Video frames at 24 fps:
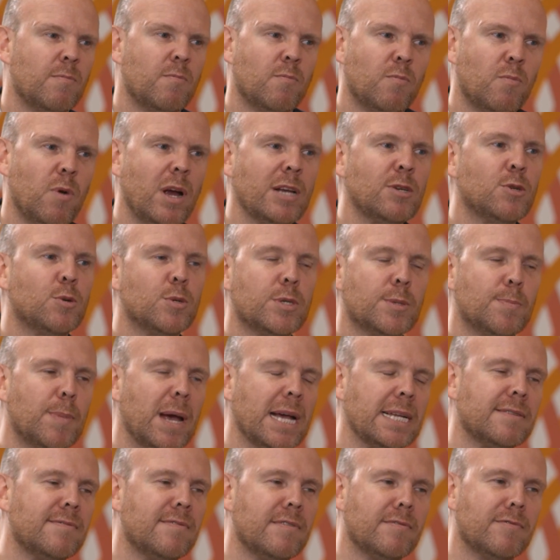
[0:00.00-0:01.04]

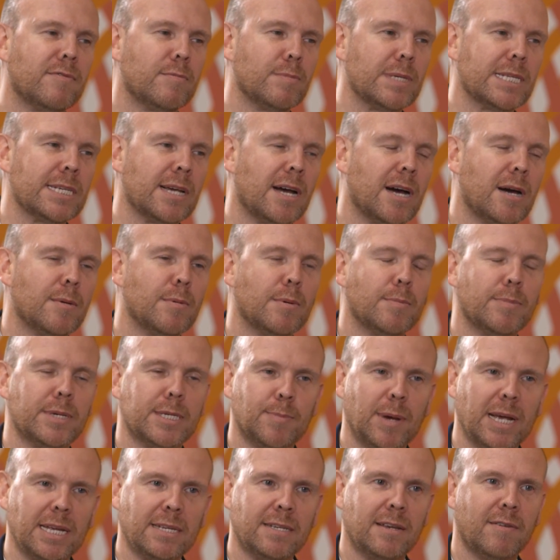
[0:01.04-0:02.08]
retrospectively from a timing
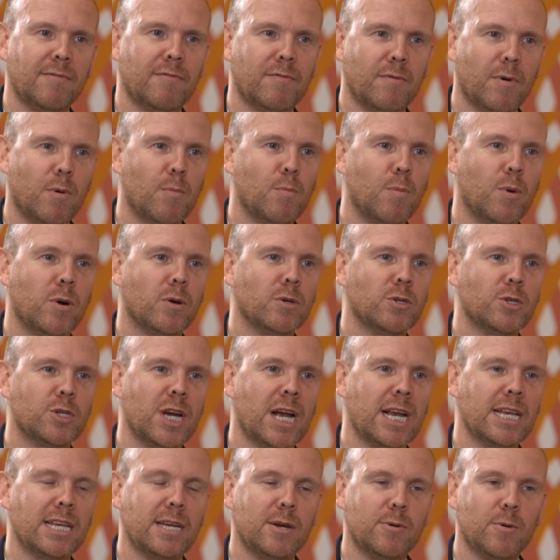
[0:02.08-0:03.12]
perspective from 1
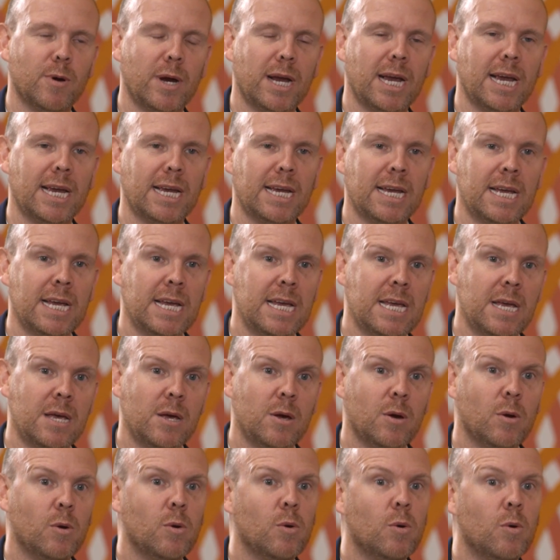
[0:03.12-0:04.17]
January,
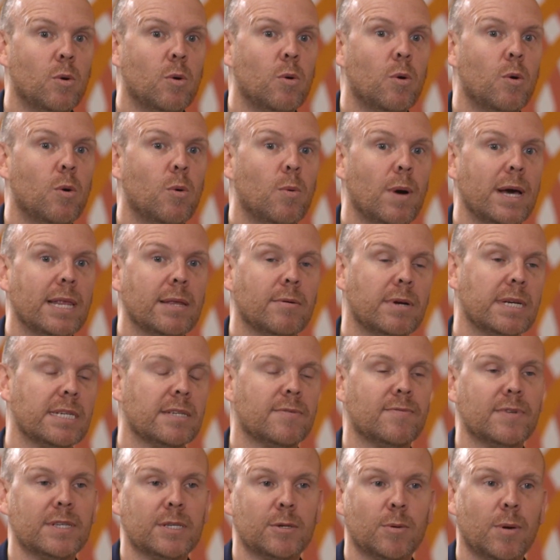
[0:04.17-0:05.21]
or whether it's
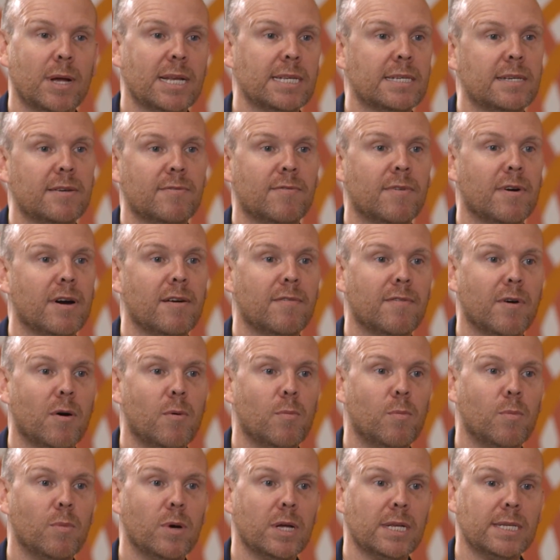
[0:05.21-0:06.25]
for 25
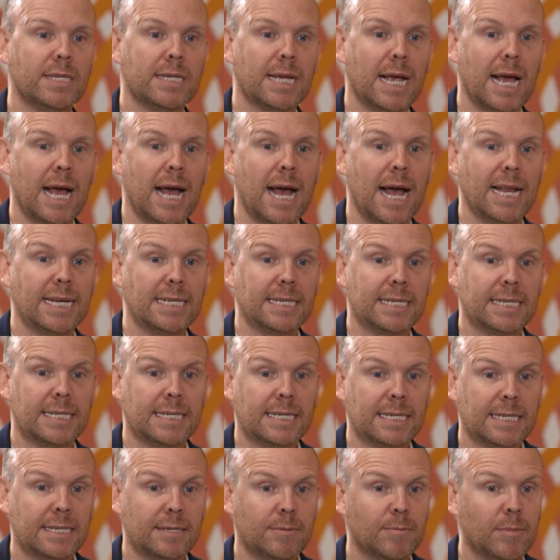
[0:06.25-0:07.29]
onwards. And
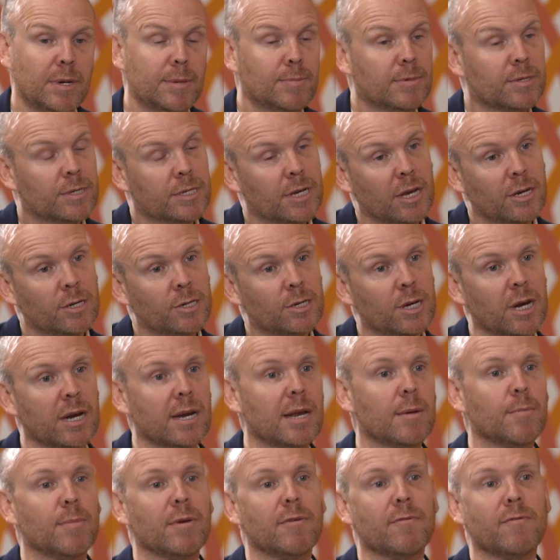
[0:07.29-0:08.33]
we touched on
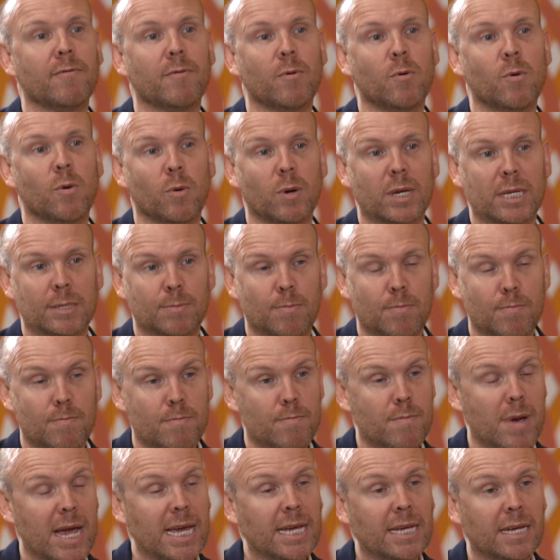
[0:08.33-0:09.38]
it before. It's
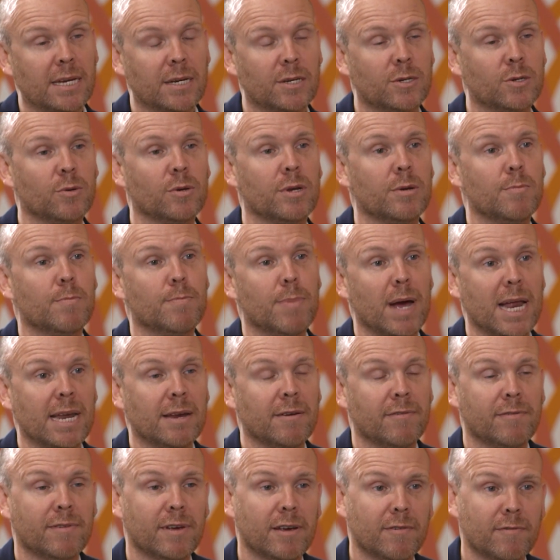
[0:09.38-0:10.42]
making sure you
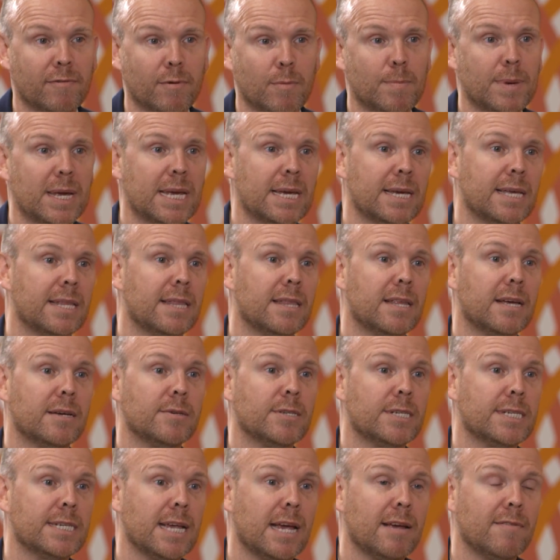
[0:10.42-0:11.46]
benefit from being in
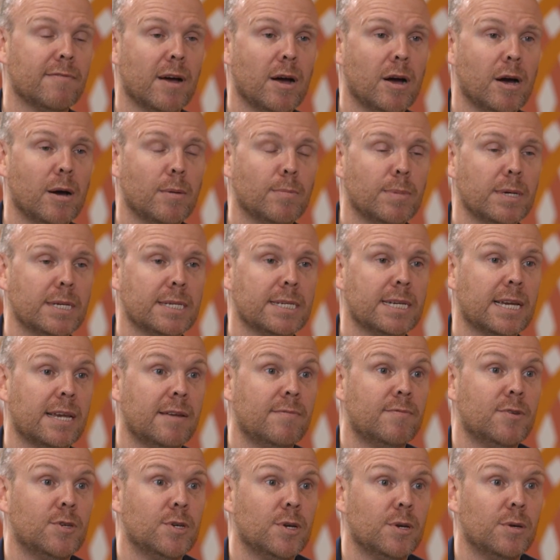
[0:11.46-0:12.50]
those safe harbours
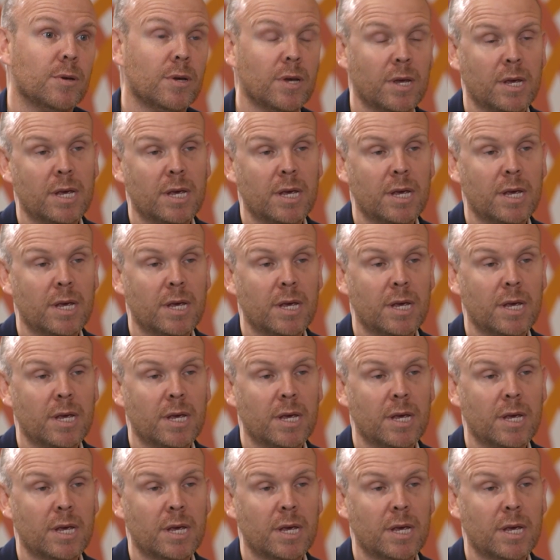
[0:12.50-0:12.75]
gives you